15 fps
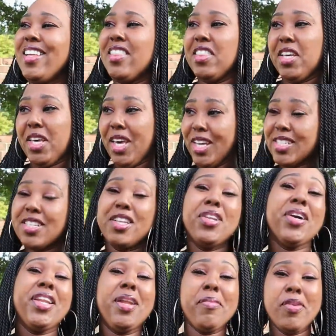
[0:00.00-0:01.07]
The kids are
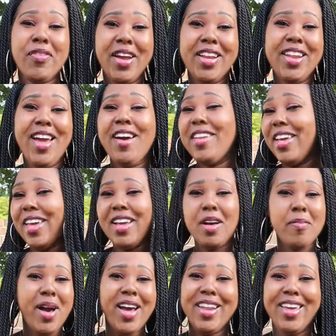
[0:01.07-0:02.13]
looking at me right now. They can come out